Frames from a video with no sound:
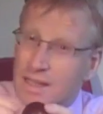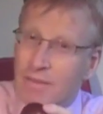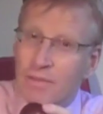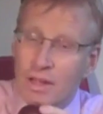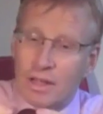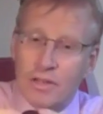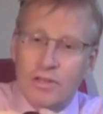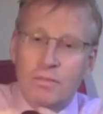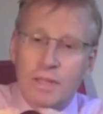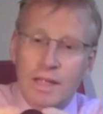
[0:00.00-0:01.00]
definitely you
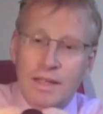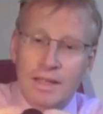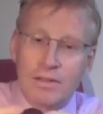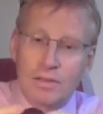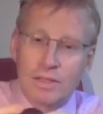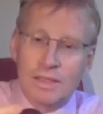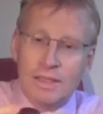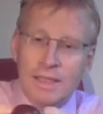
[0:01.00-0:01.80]
should be down that doctor.